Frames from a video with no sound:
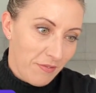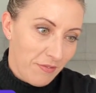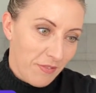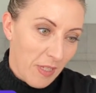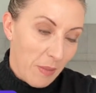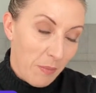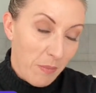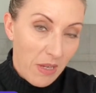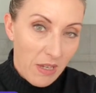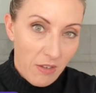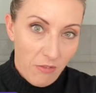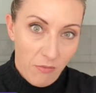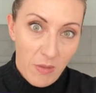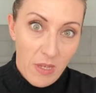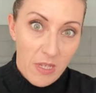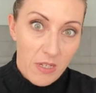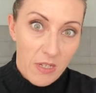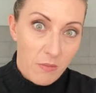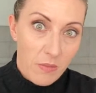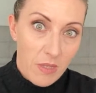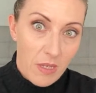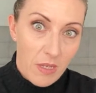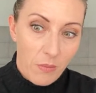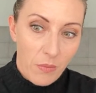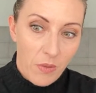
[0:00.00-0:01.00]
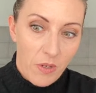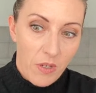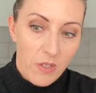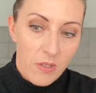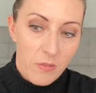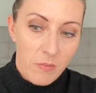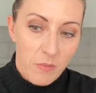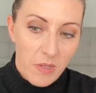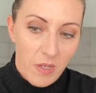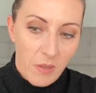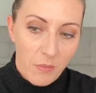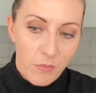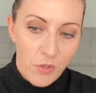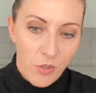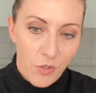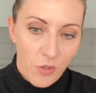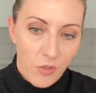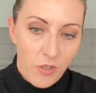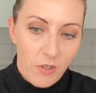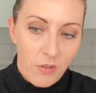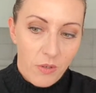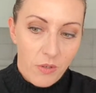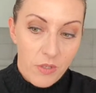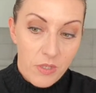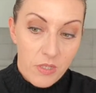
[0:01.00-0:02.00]
I may have made up that word, but I'm sure
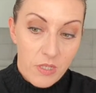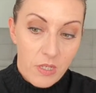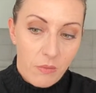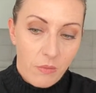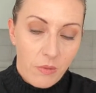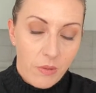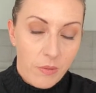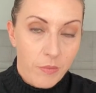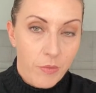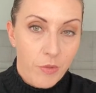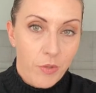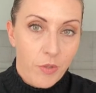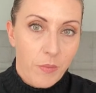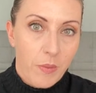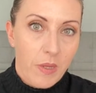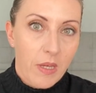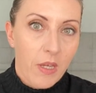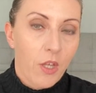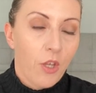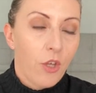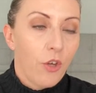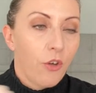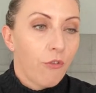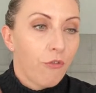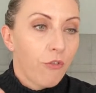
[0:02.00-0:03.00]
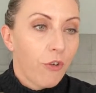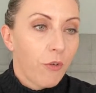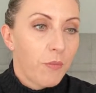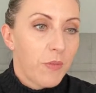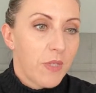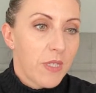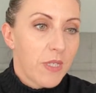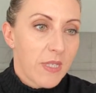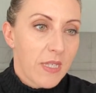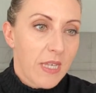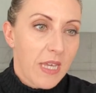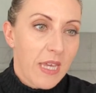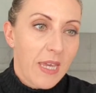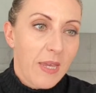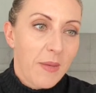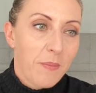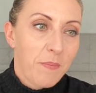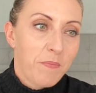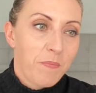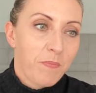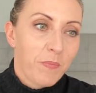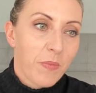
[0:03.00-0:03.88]
you understand what I'm talking about. From the sea.